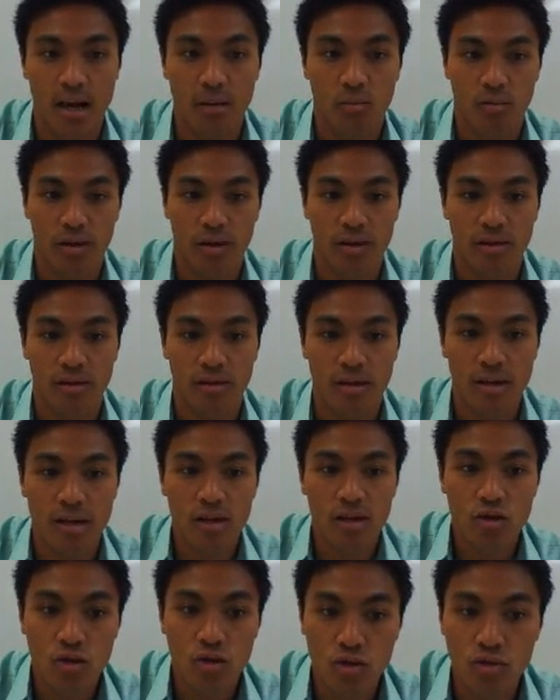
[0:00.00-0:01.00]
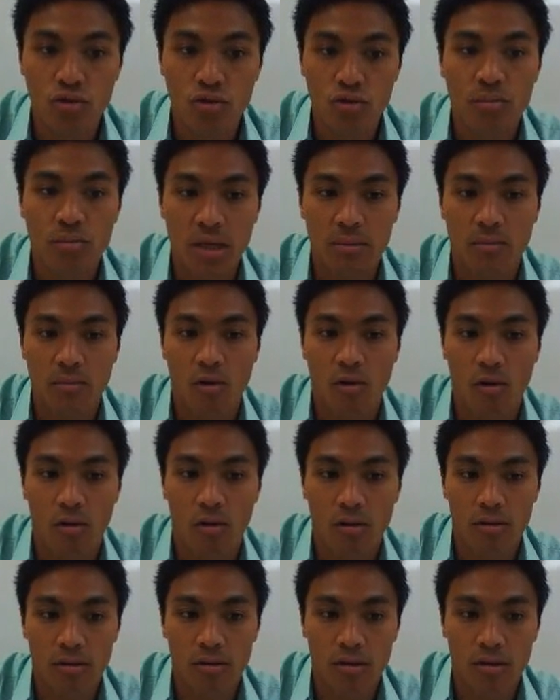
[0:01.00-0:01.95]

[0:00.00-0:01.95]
up with should be more.